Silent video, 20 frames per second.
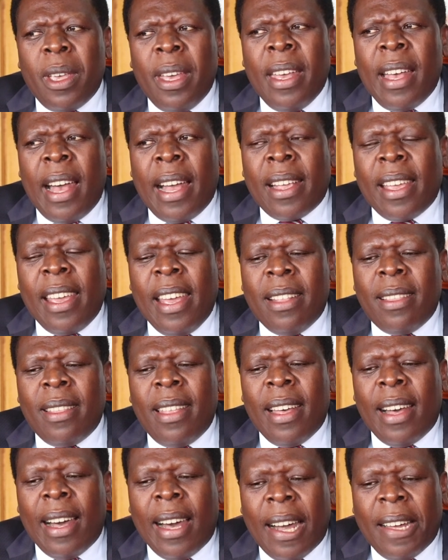Uh, again,
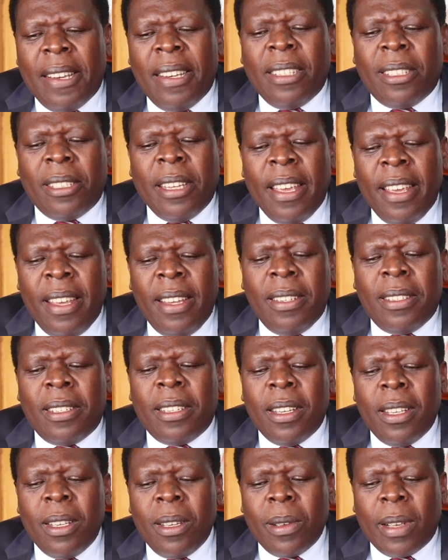the hardest hit
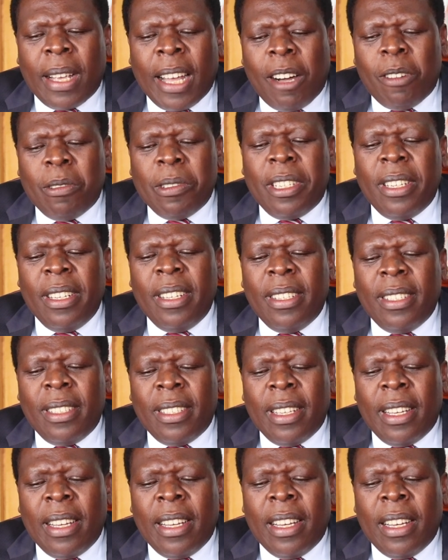
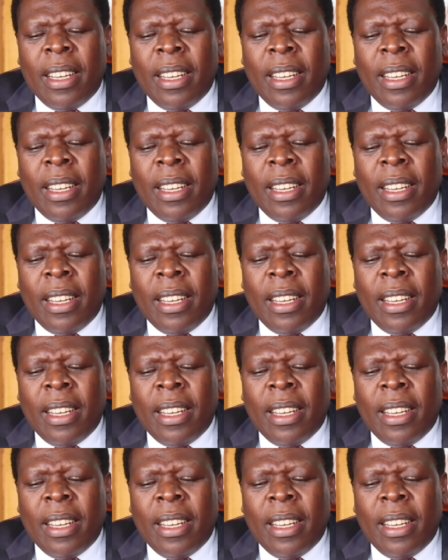counties uh,